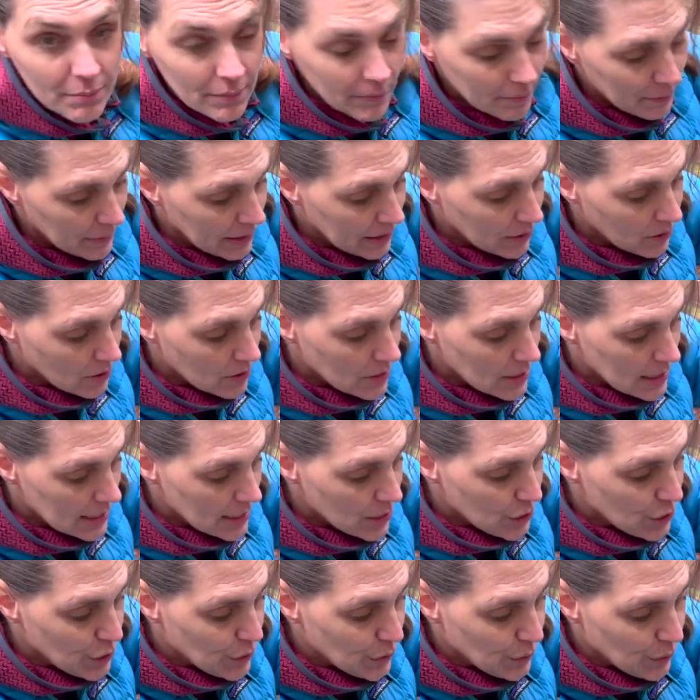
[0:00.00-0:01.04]
meals
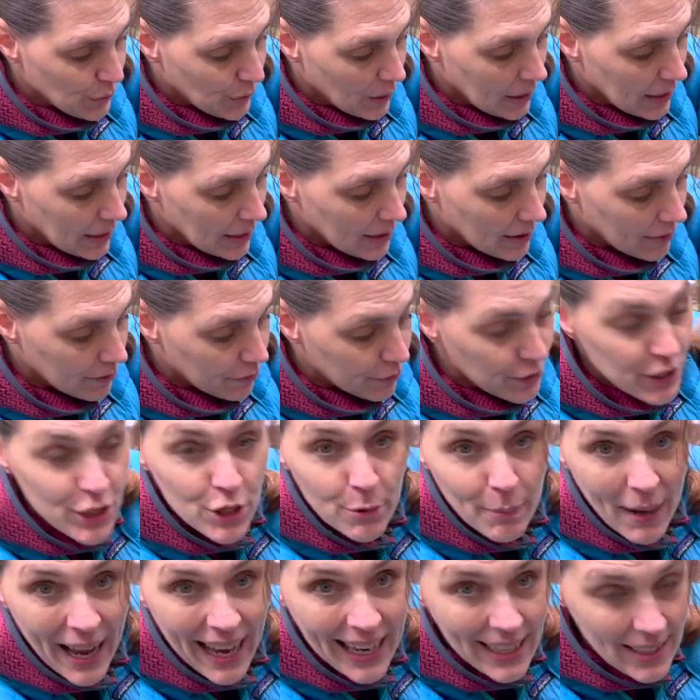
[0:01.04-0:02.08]
into
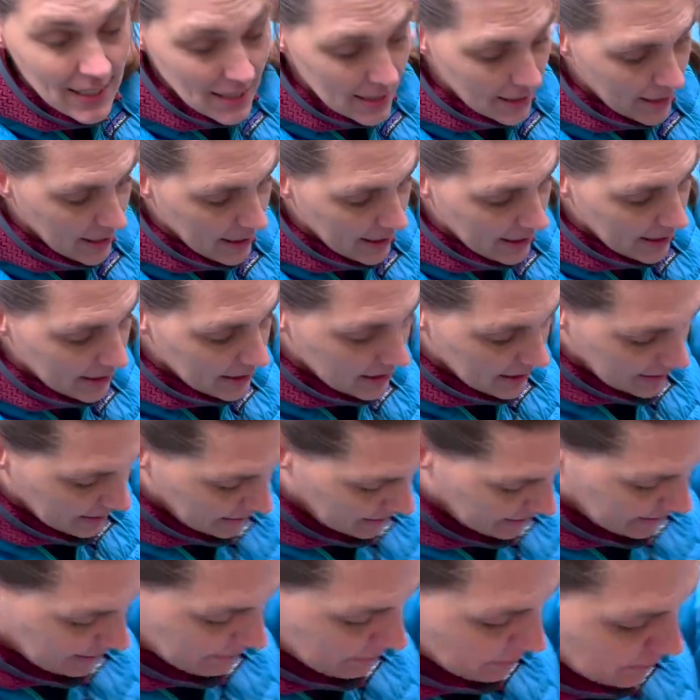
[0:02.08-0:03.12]
freezer bags, and to give